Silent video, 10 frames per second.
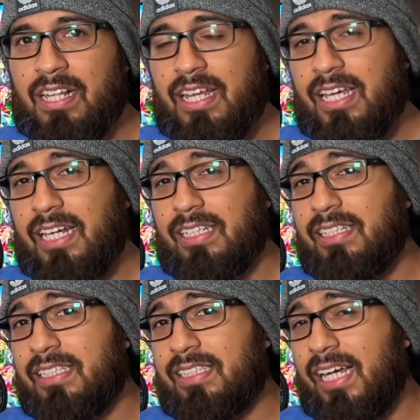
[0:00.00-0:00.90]
and I think
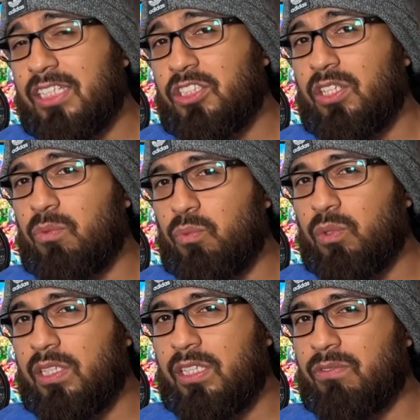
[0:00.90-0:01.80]
that's actually a
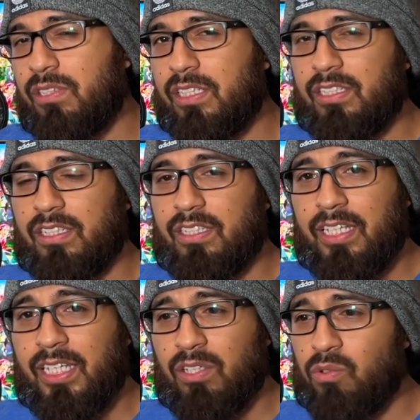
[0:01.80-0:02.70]
really good
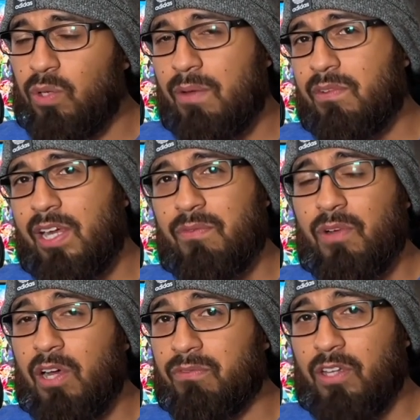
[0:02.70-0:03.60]
thing. Whoever at
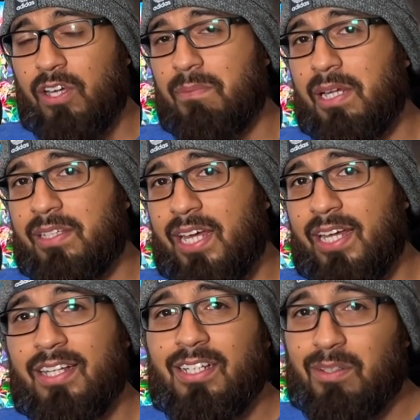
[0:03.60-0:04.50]
Valve thought about
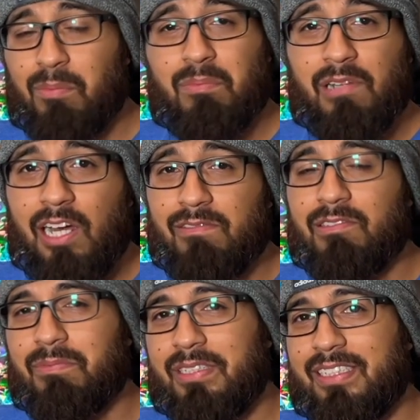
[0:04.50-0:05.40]
that, bravo,
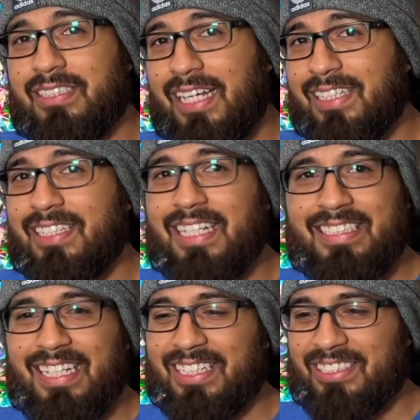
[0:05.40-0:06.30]
because I think
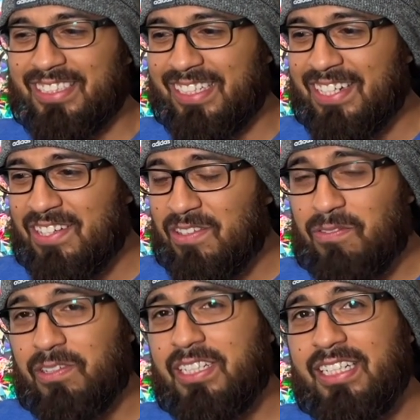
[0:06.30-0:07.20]
that's actually
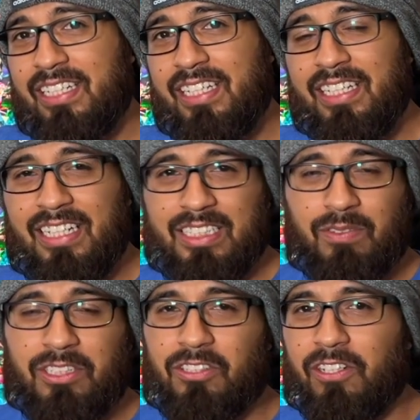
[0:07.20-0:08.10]
really neat, and as
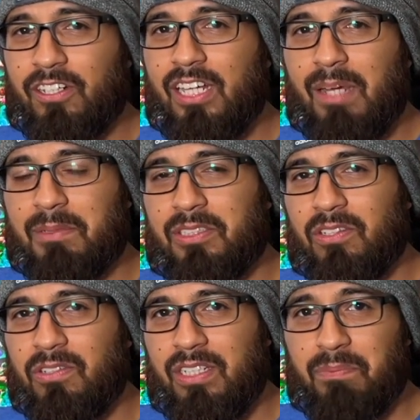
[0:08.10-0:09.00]
far as ergonomics
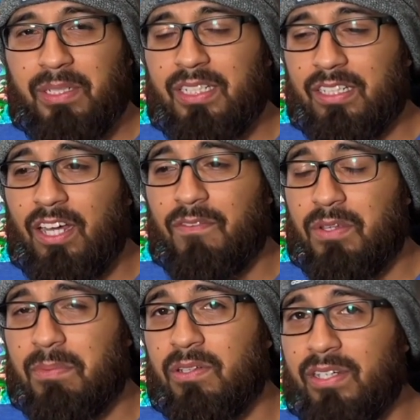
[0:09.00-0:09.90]
go and being
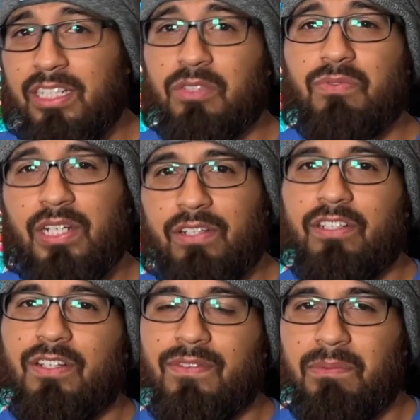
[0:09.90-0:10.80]
comfortable, it is very
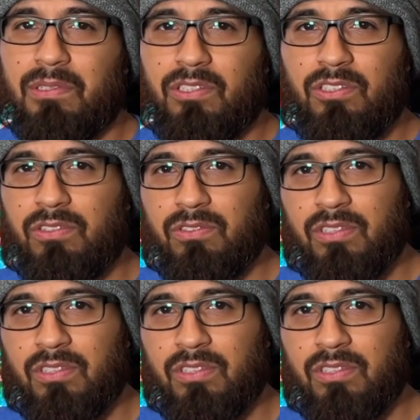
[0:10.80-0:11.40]
comfortable to use